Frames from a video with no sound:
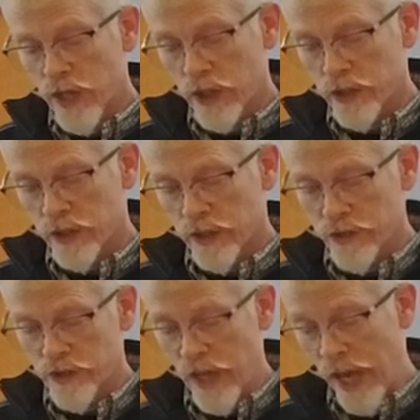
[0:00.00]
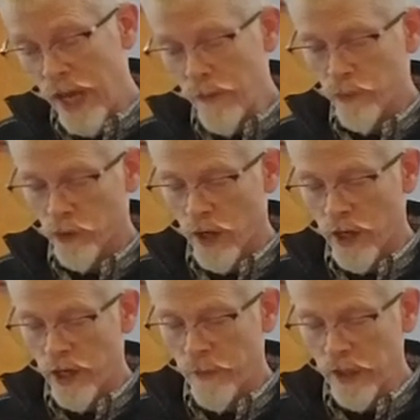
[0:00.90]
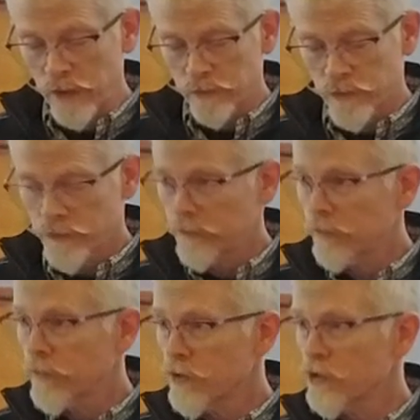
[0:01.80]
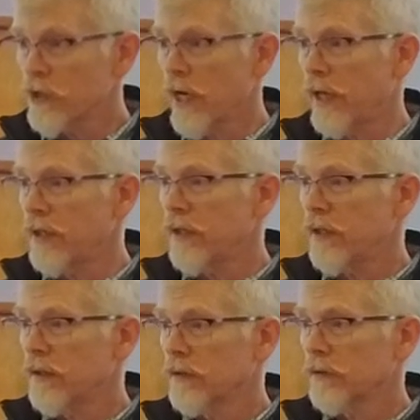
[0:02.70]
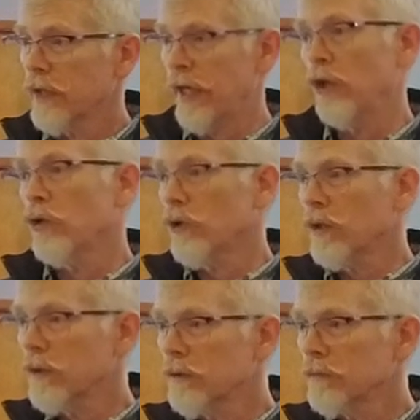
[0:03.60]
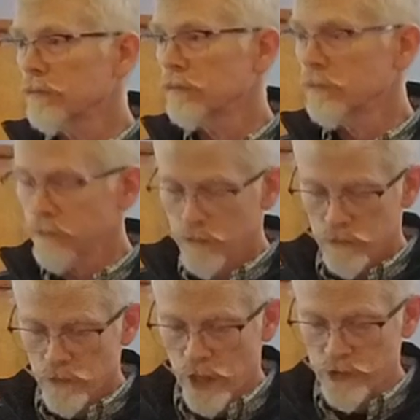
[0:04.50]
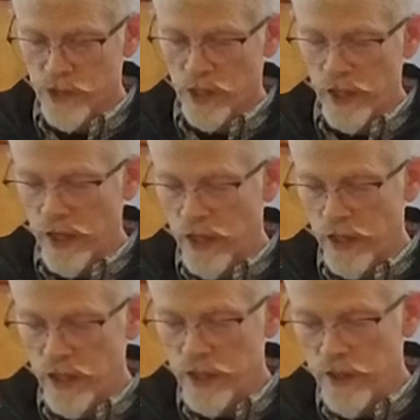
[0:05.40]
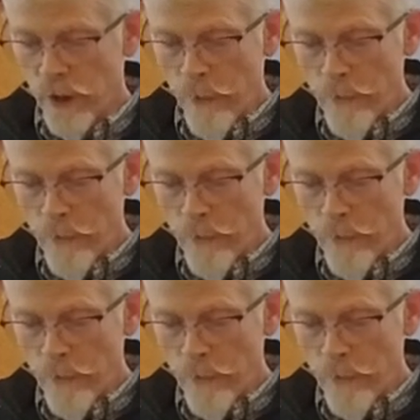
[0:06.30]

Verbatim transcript: section is the A prime slain, killed, S L A I N.